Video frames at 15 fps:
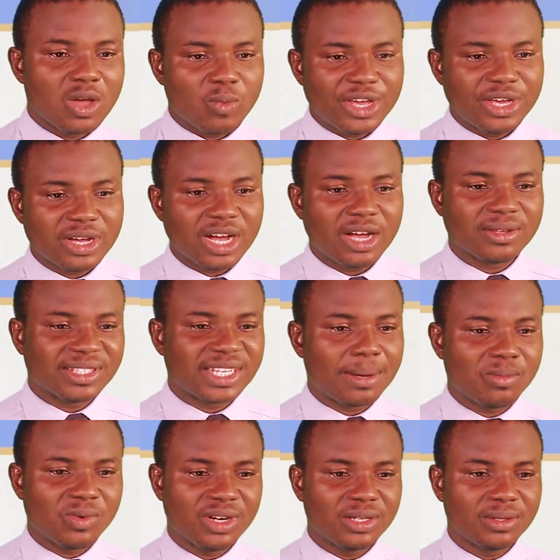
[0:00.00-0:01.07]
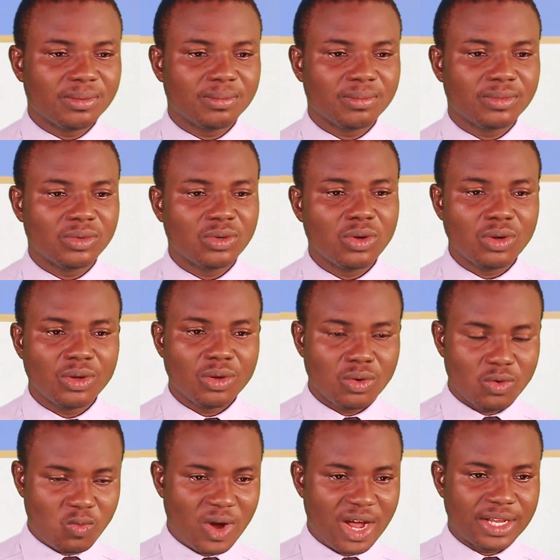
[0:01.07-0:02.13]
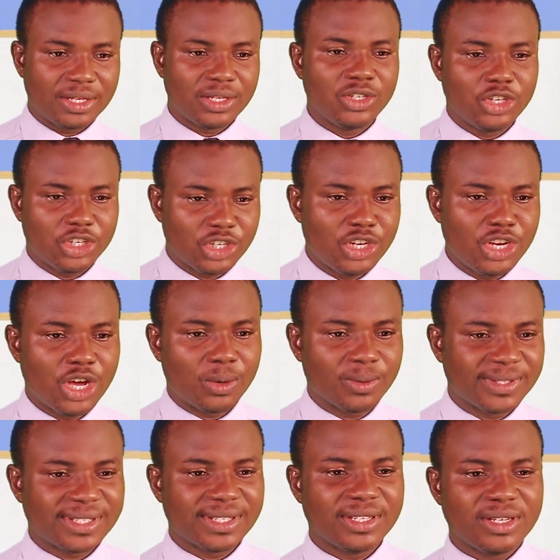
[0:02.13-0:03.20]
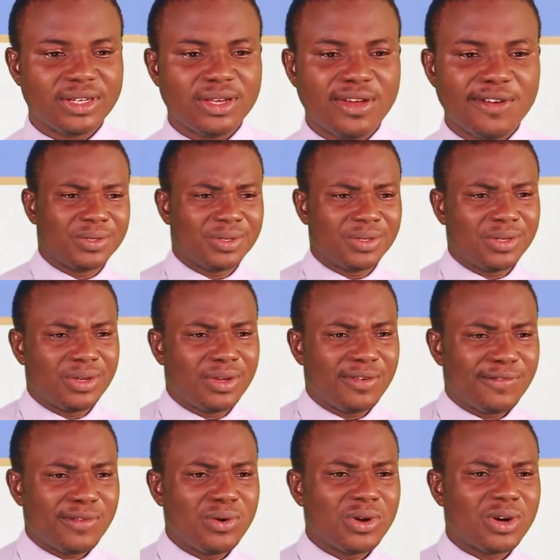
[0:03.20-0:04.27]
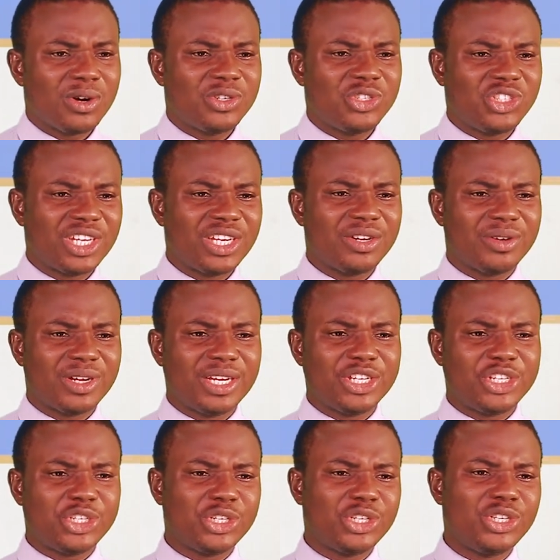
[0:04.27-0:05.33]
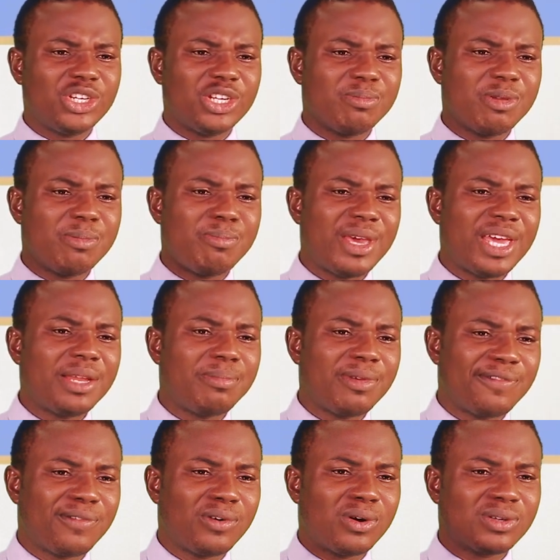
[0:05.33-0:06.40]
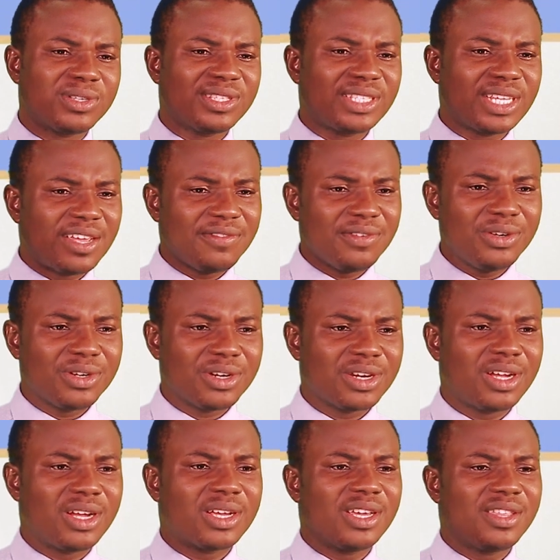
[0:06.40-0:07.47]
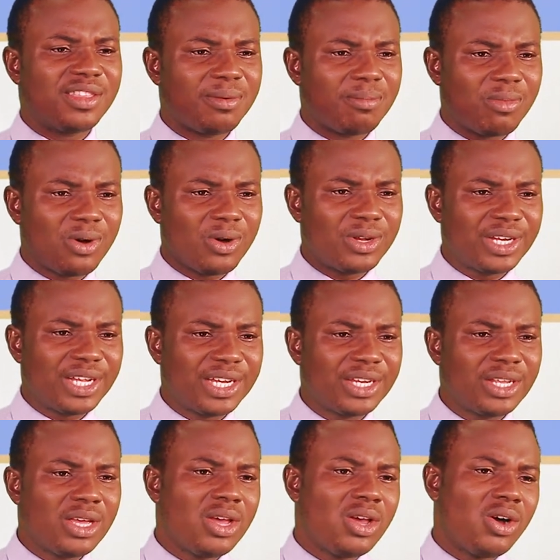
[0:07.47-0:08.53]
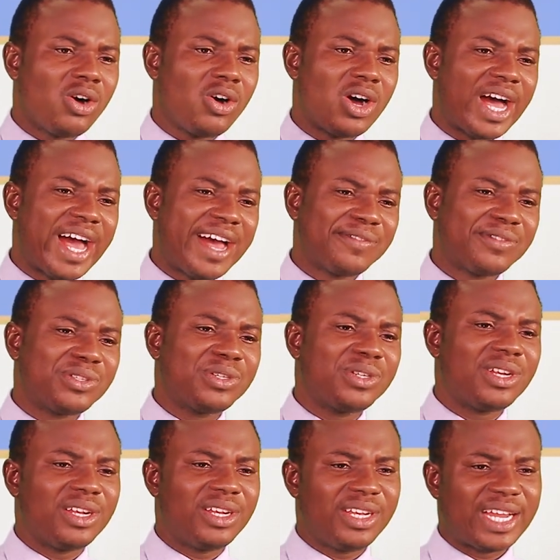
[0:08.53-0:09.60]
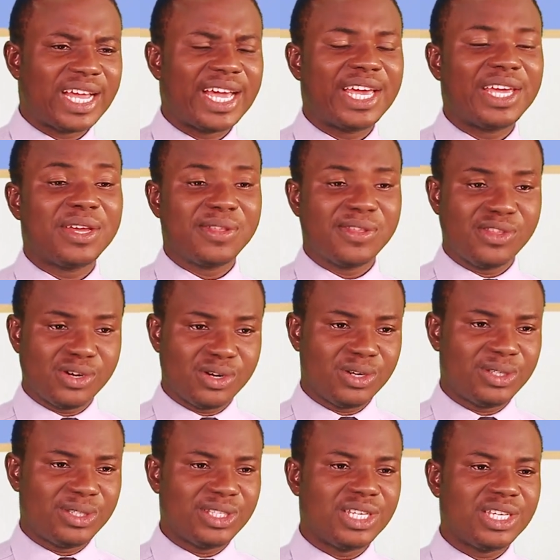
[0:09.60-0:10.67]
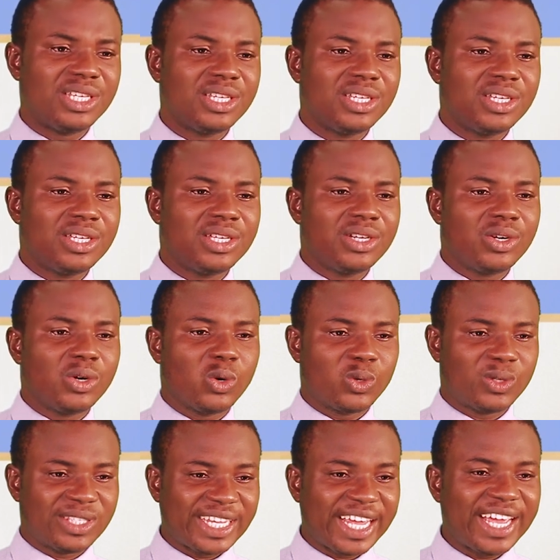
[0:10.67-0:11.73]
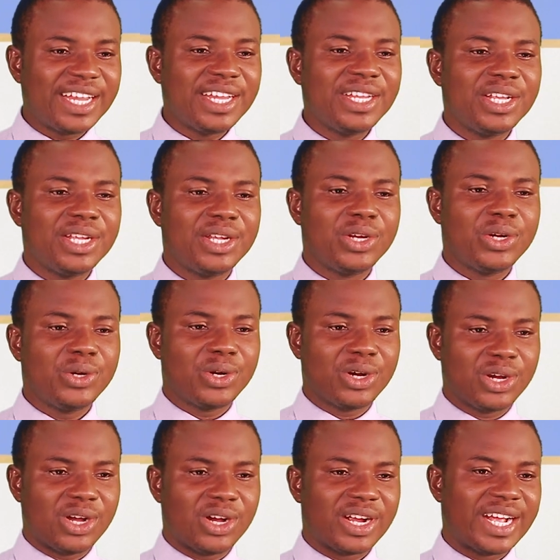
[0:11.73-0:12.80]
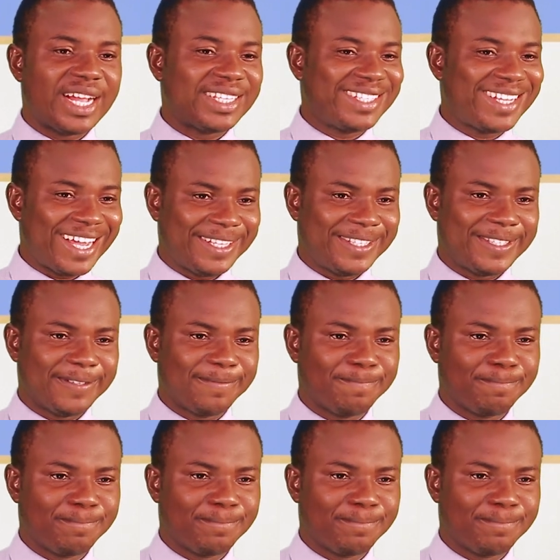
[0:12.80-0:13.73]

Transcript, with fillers: When you call someone, one, you should note, phone calls generally should not be made before 7 o'clock in the morning or after 9.30 or 10 o'clock at night